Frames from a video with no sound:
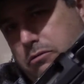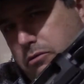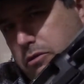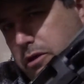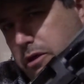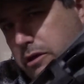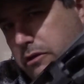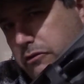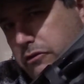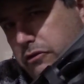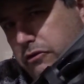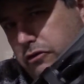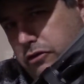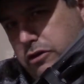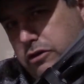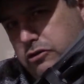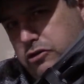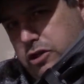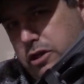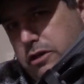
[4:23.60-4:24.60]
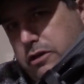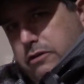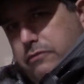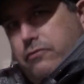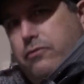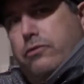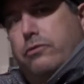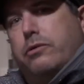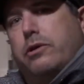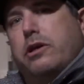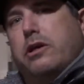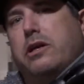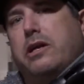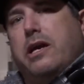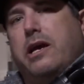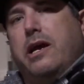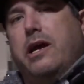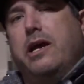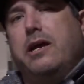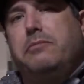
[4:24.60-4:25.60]
Is this a good shotgun for 3-gun?
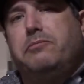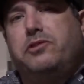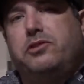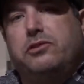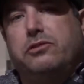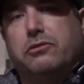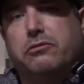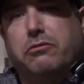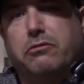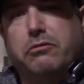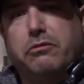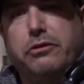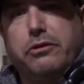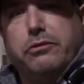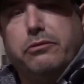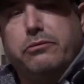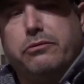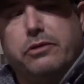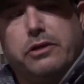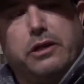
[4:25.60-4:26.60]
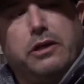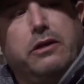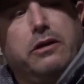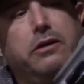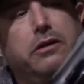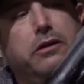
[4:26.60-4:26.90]
Absolutely.